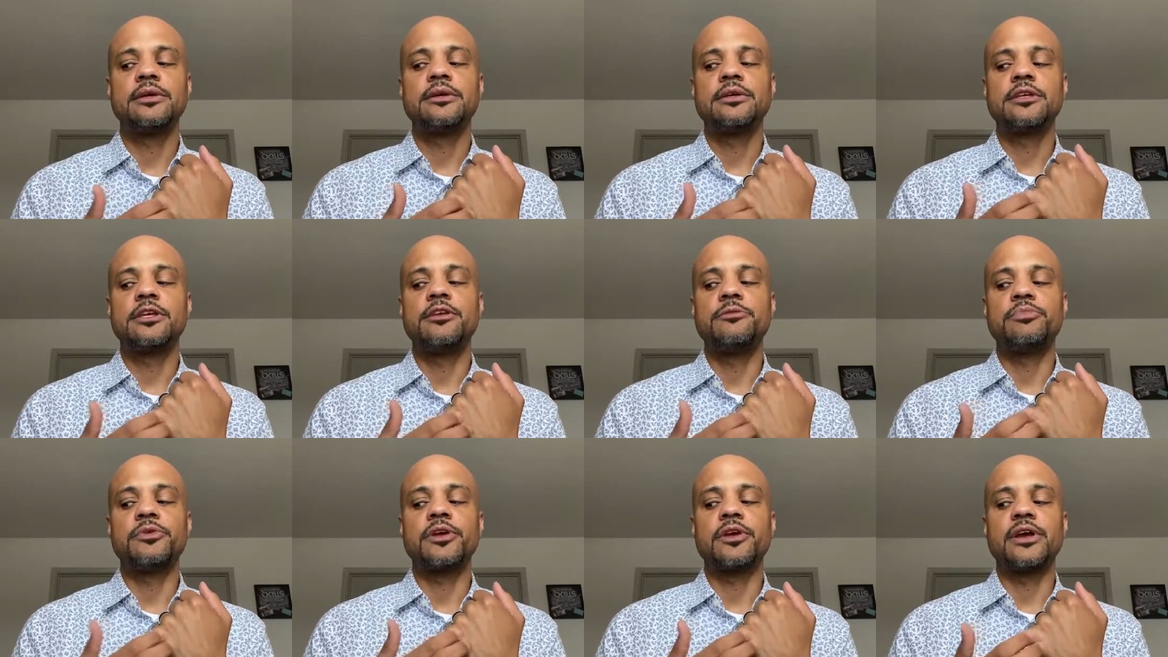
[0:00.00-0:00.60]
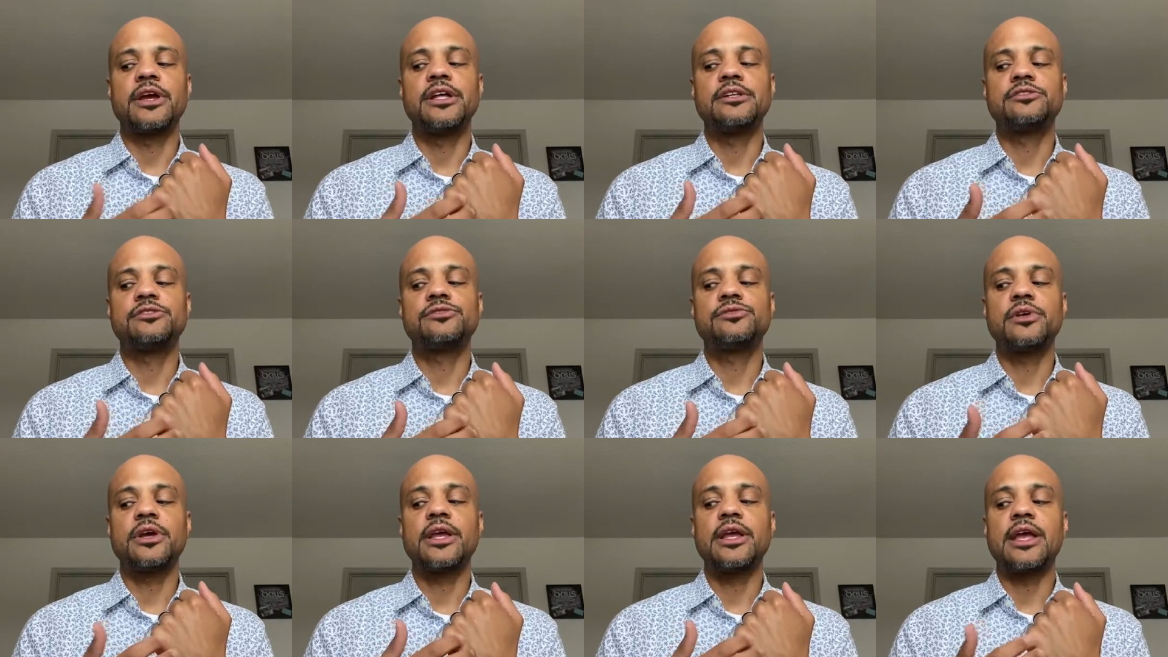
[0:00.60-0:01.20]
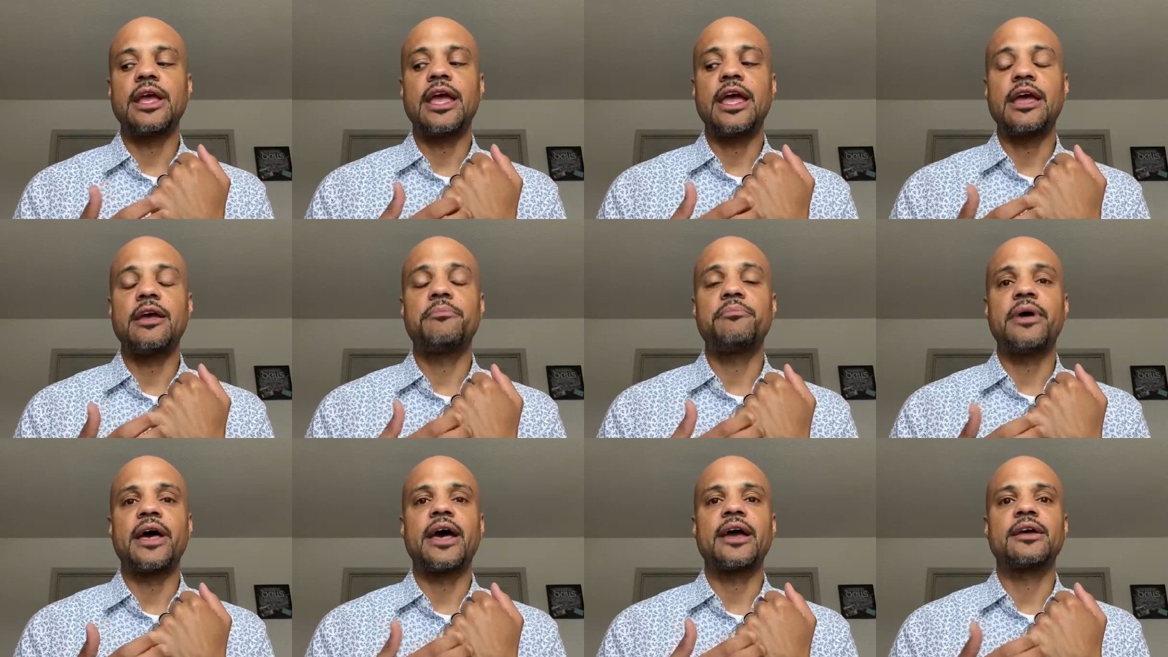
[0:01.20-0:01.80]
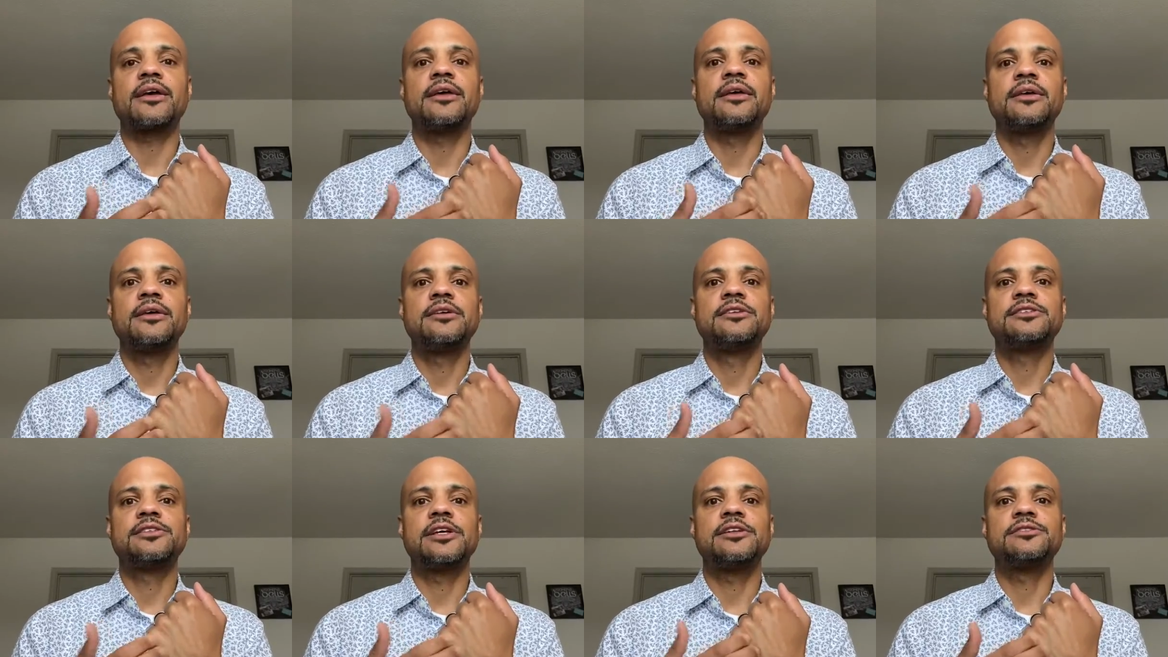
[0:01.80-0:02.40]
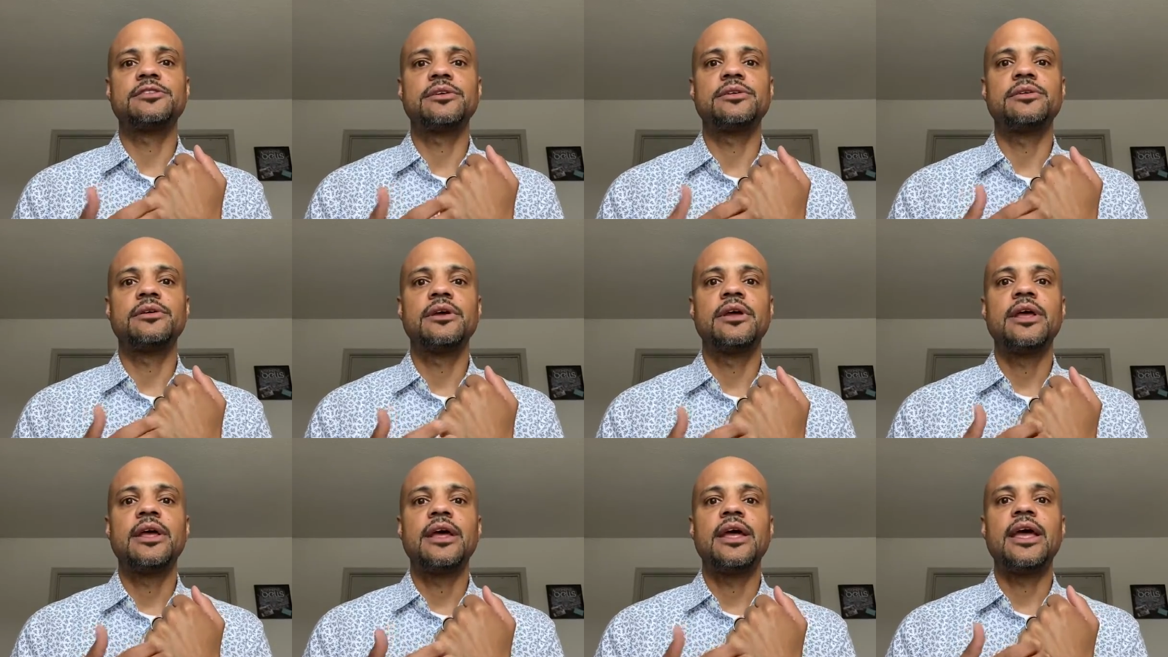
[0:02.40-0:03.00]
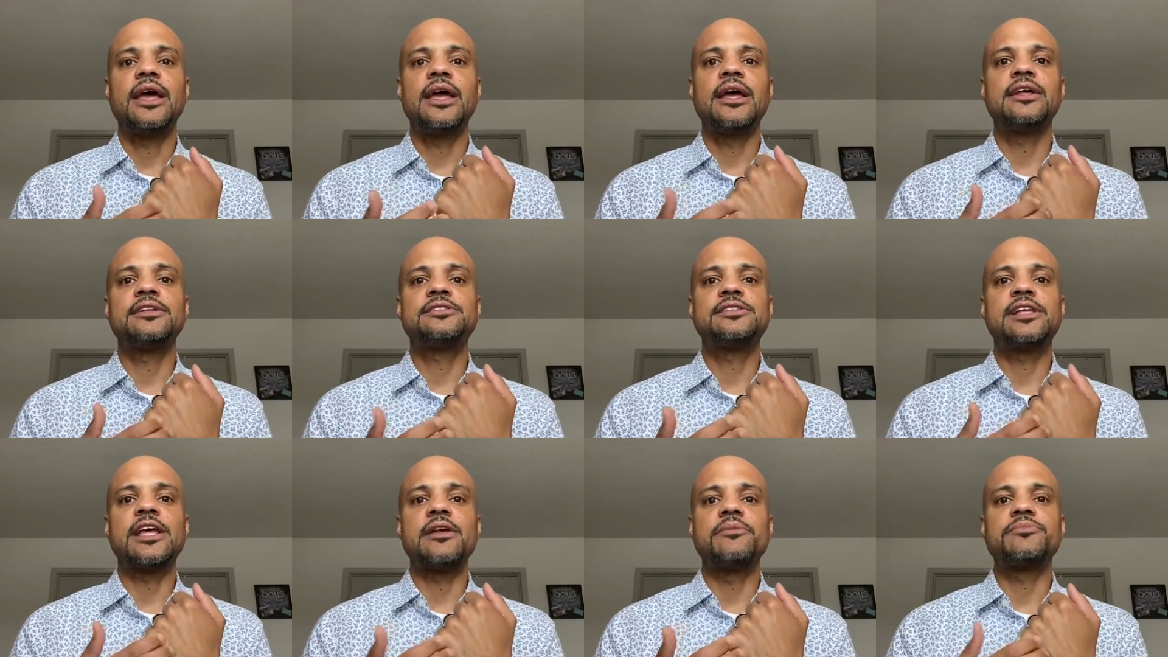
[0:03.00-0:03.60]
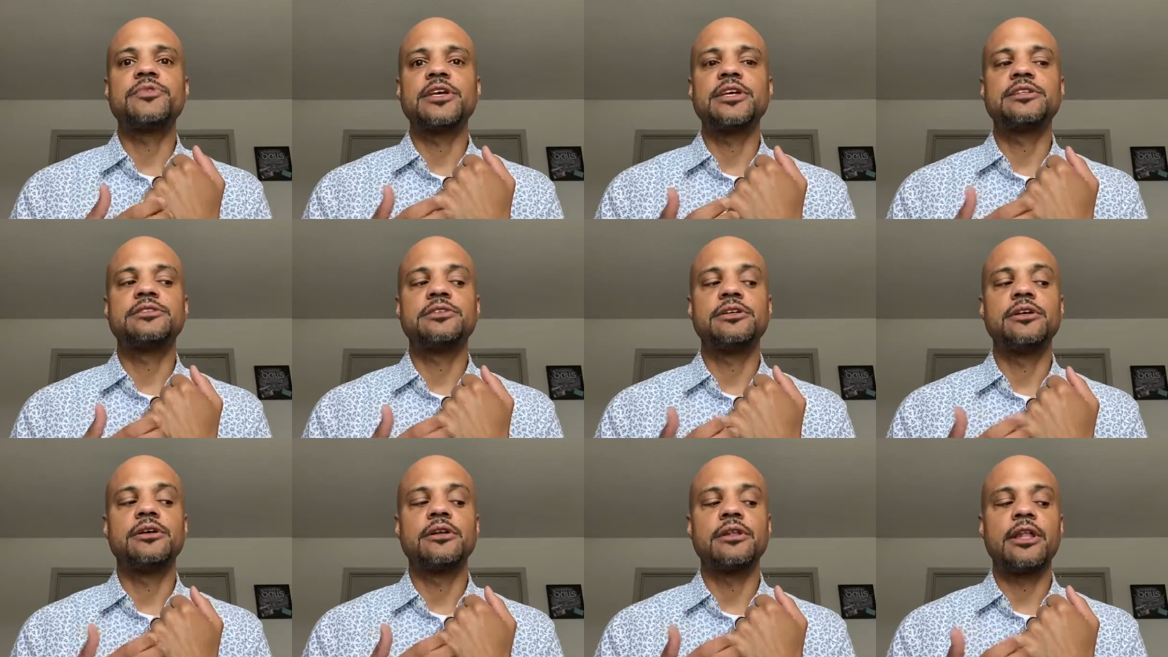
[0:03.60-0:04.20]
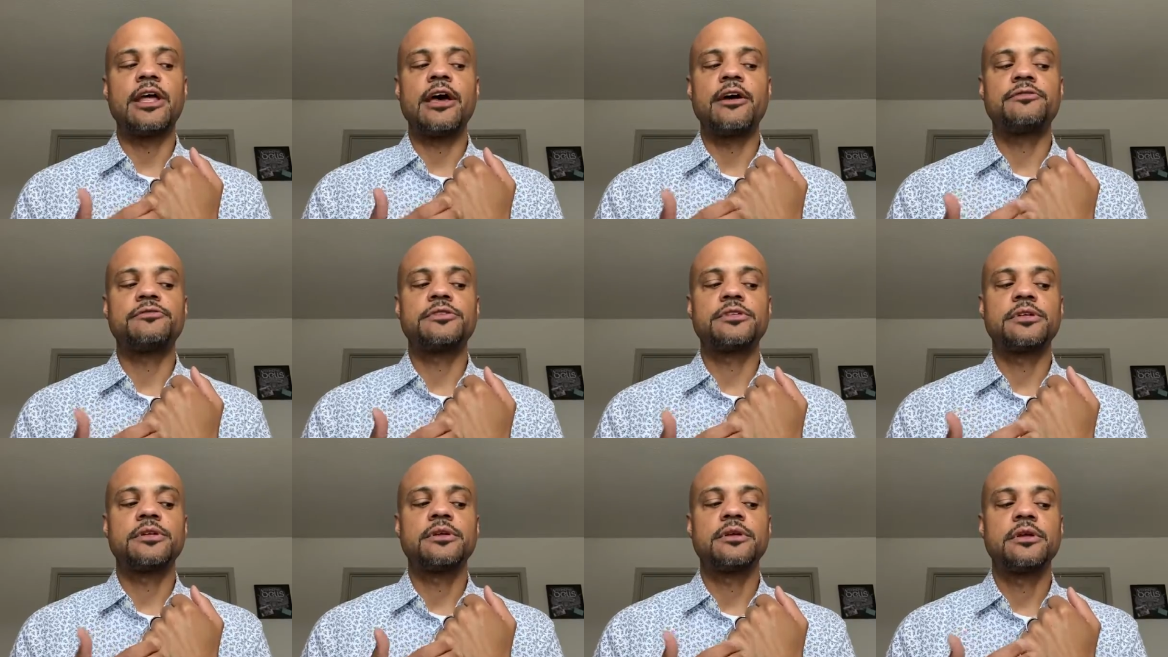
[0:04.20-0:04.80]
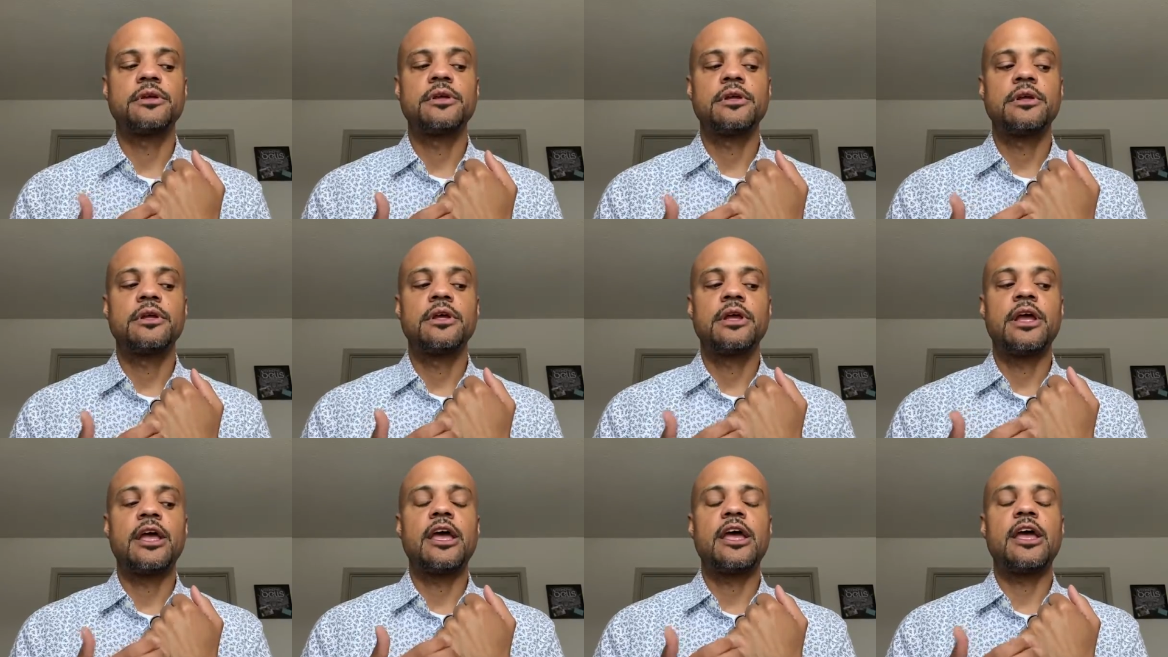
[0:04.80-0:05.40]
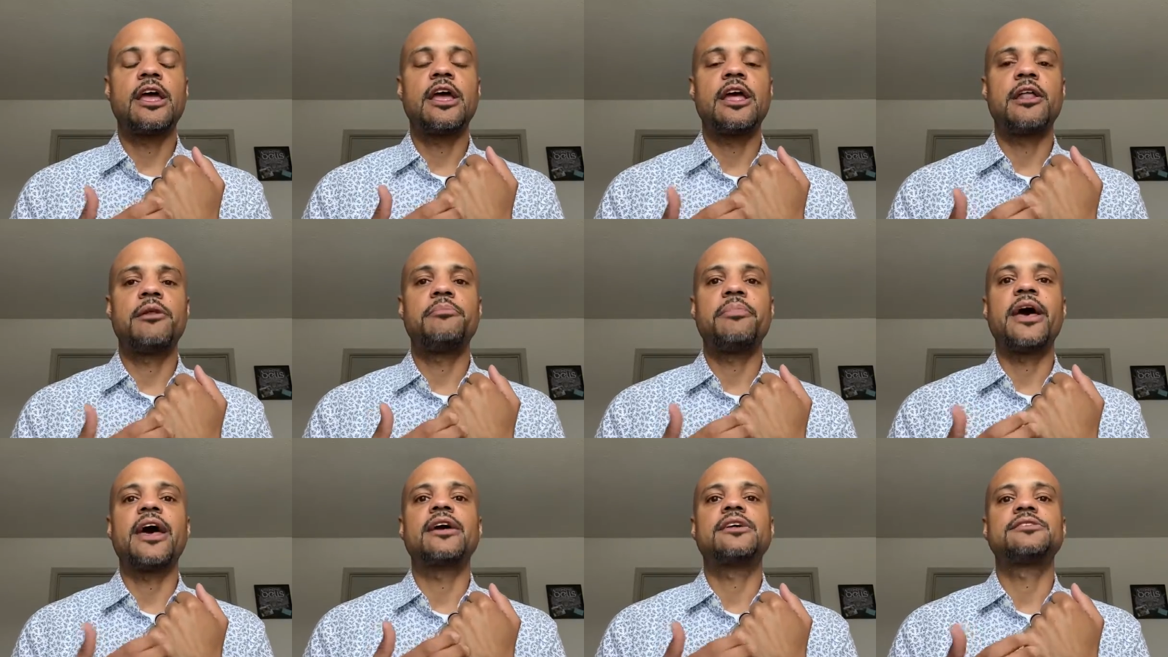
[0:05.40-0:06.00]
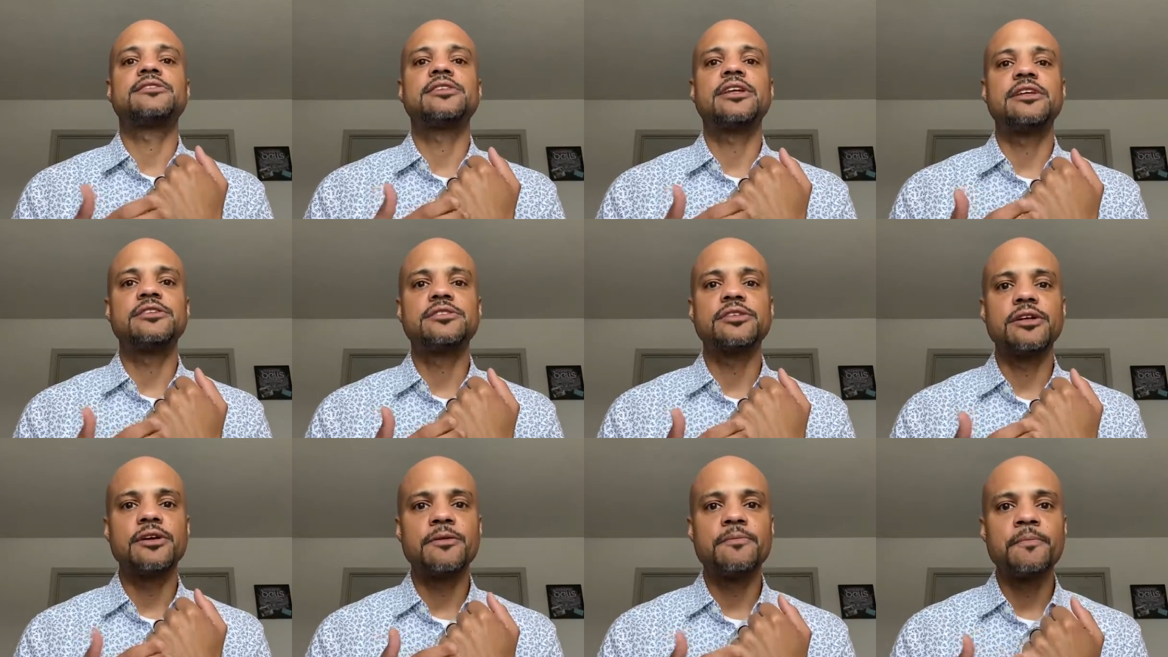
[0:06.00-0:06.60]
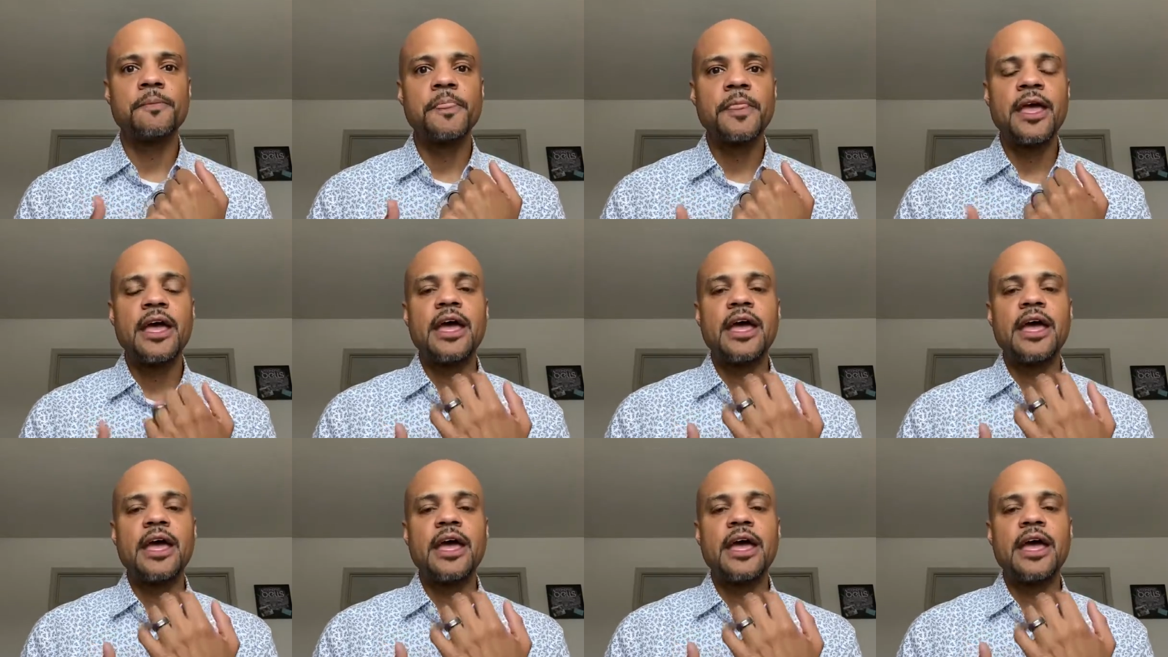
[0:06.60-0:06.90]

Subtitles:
keeping your head straight and back center, and same thing to your left and back center.